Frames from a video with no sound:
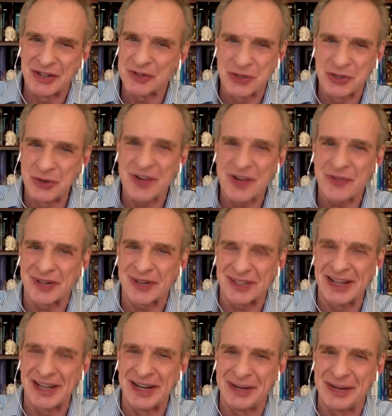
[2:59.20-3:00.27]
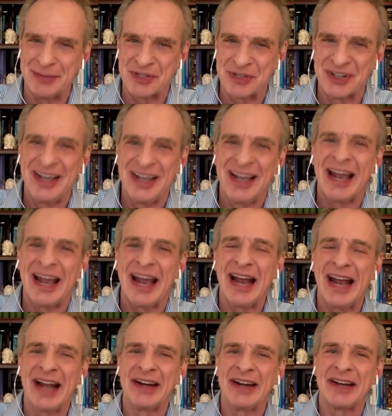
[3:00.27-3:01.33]
two different claims.
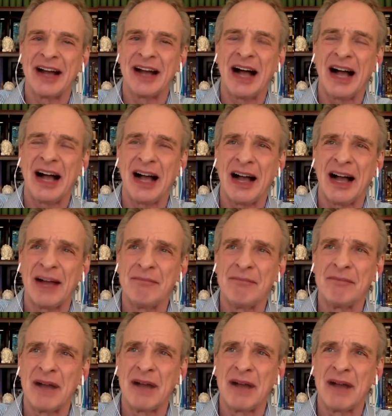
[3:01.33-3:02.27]
And um,